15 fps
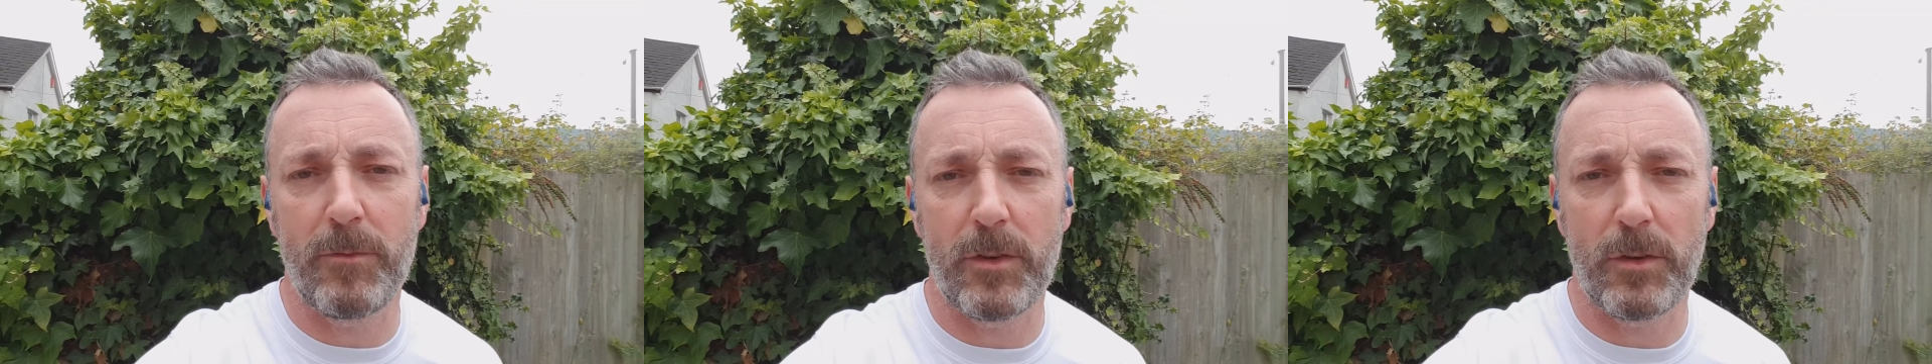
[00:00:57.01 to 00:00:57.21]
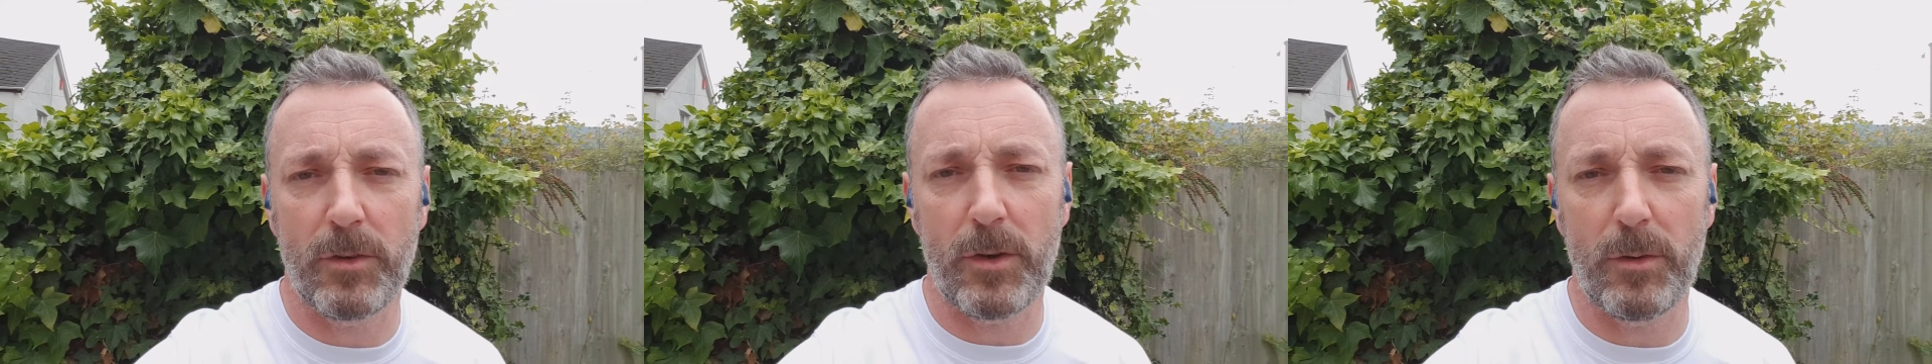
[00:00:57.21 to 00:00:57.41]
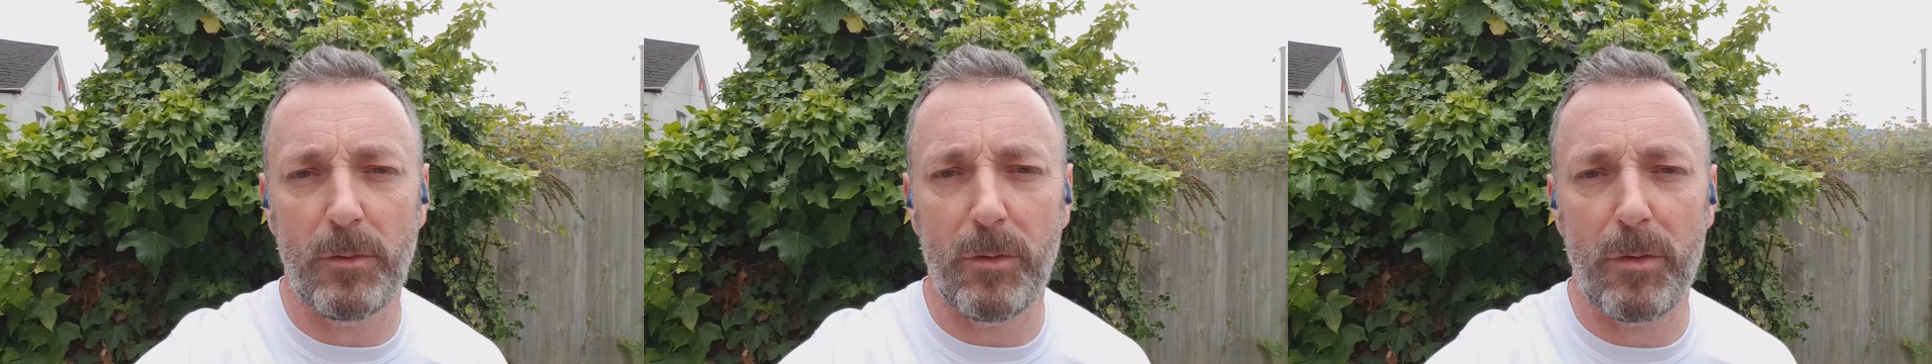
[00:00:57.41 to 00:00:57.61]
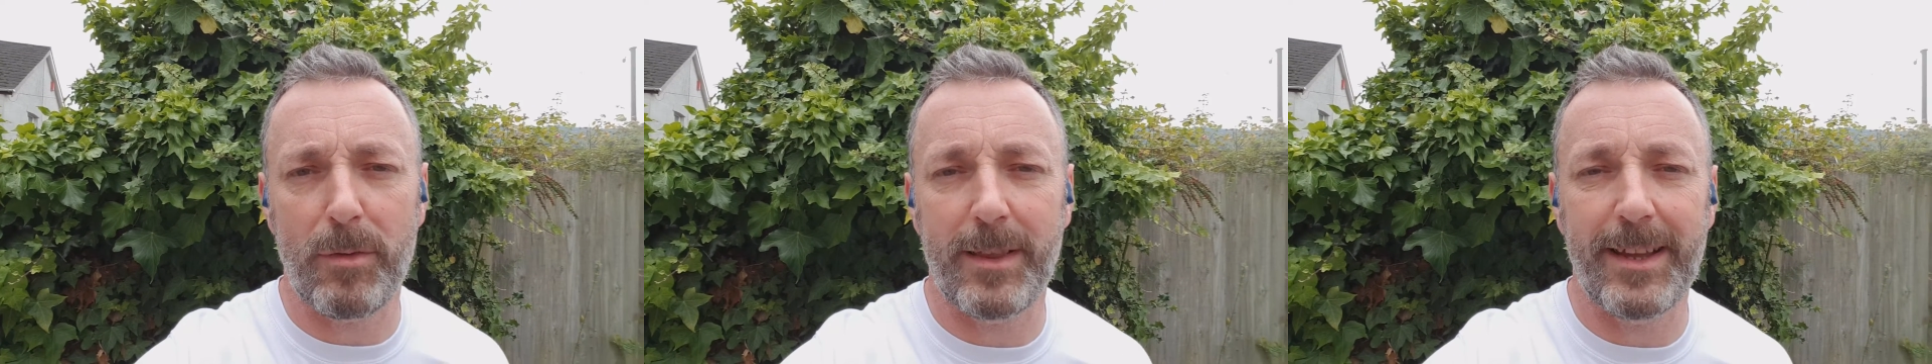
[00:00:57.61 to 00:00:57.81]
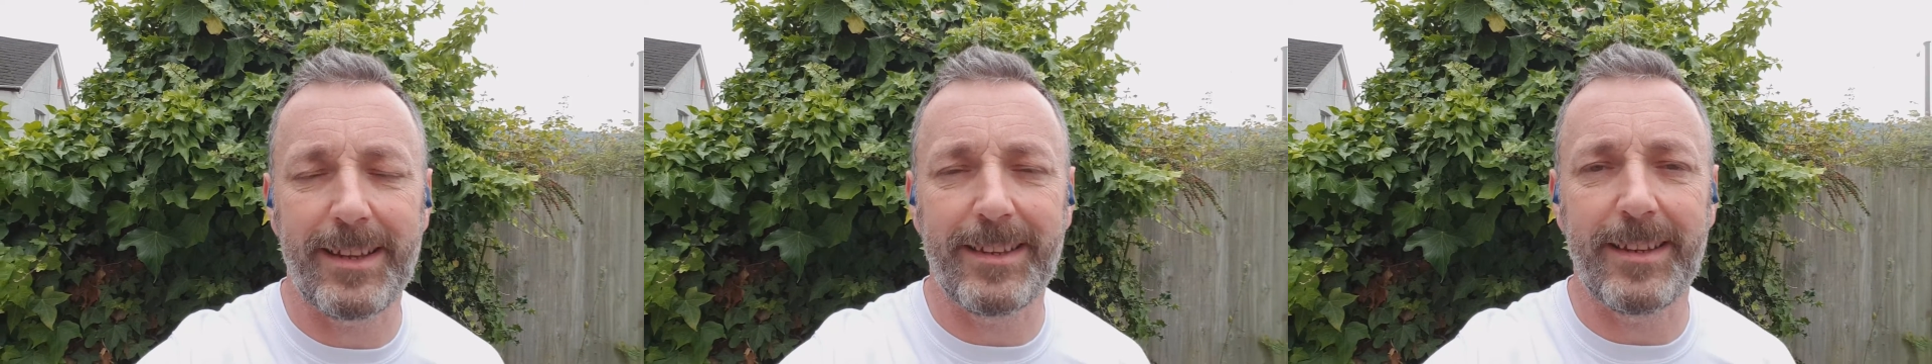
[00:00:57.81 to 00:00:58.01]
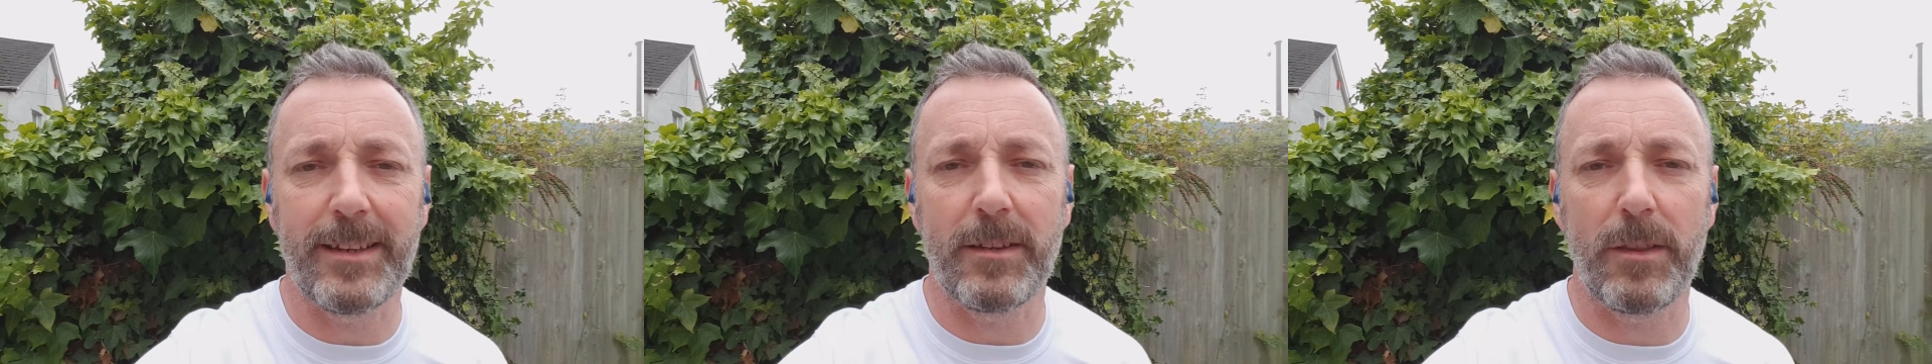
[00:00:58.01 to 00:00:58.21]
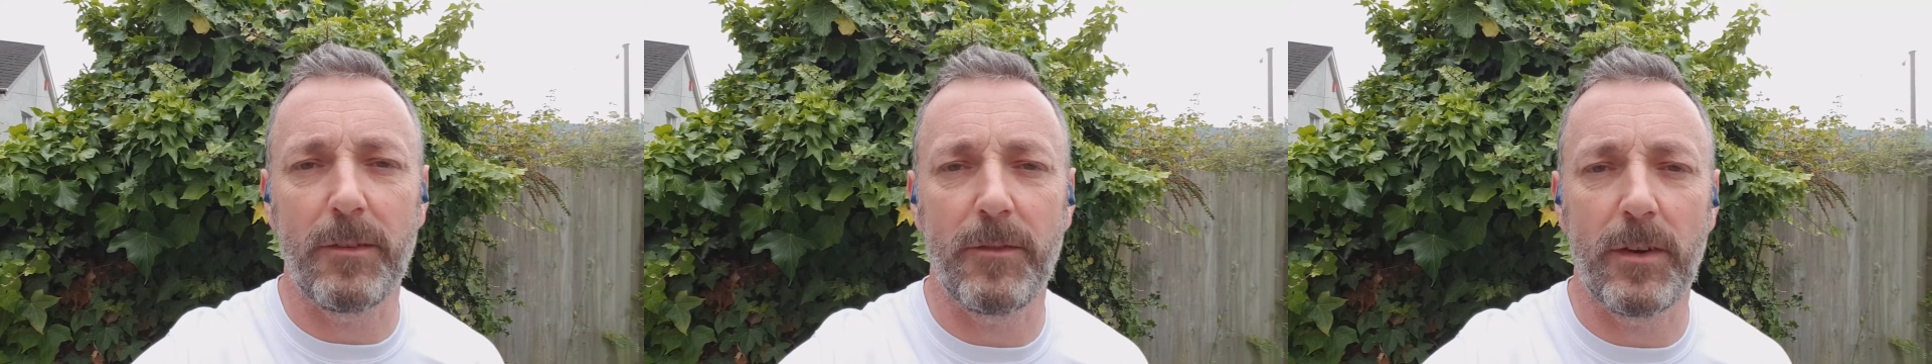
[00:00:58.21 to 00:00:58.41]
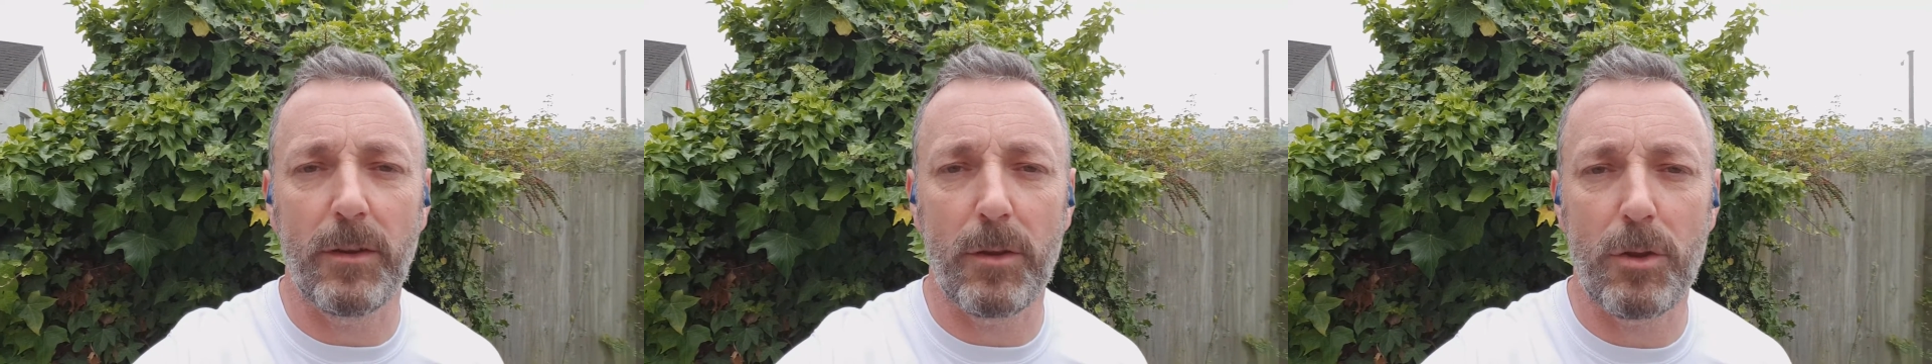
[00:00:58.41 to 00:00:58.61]
your toes sliding into the
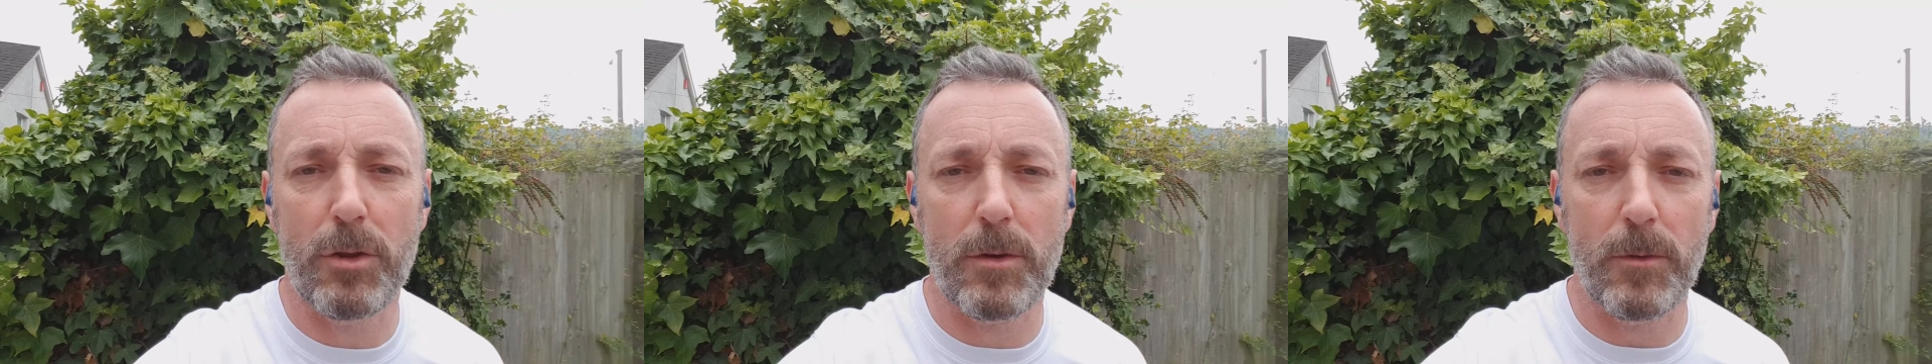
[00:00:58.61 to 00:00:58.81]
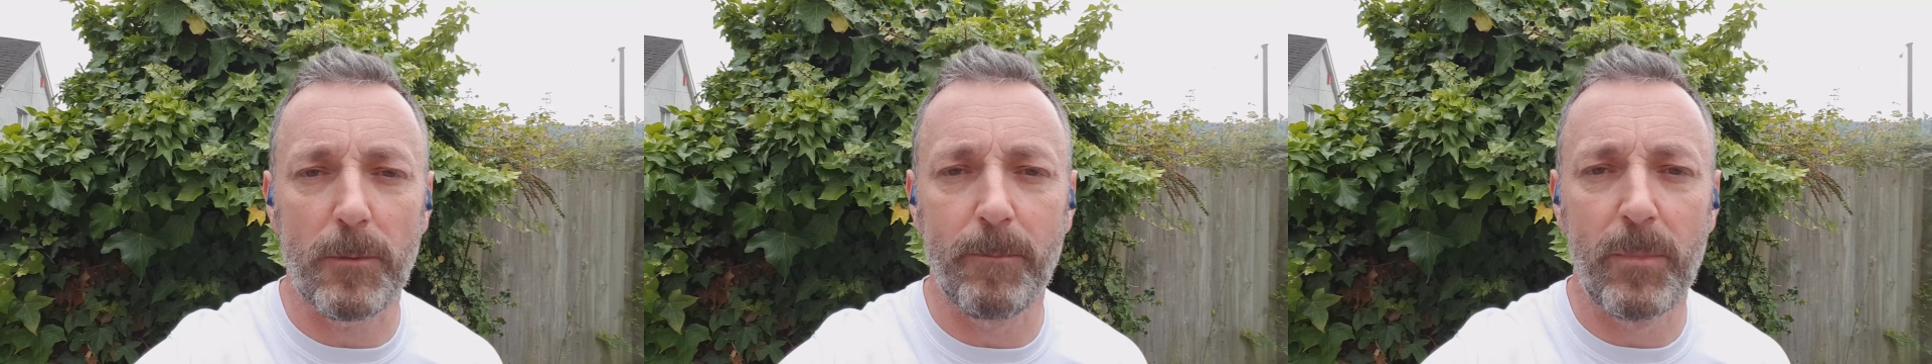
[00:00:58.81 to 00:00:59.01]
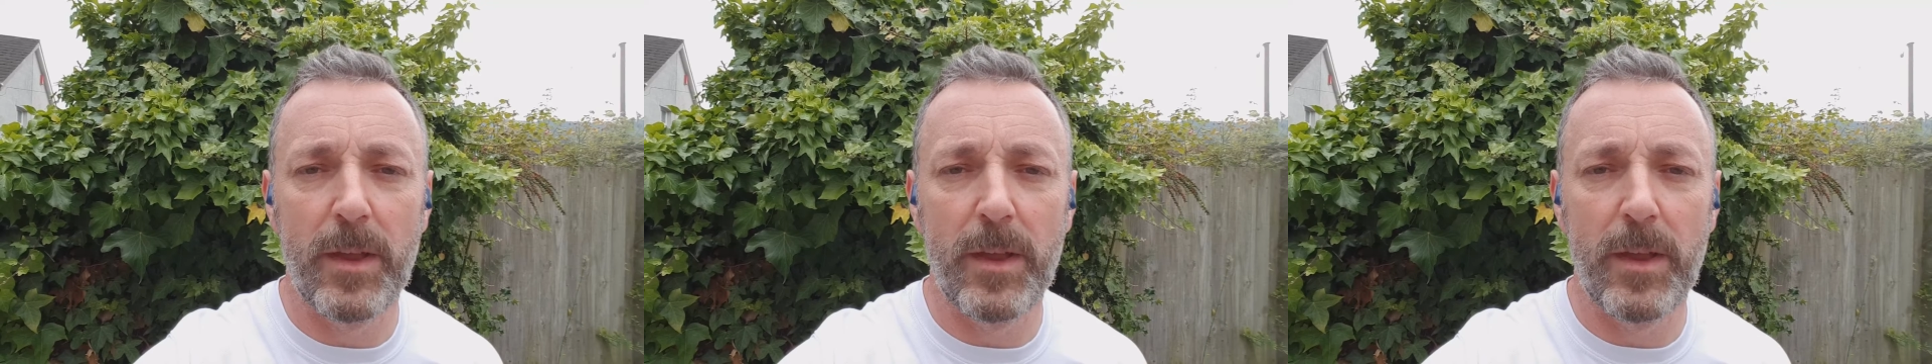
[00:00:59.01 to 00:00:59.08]
front of the shoe.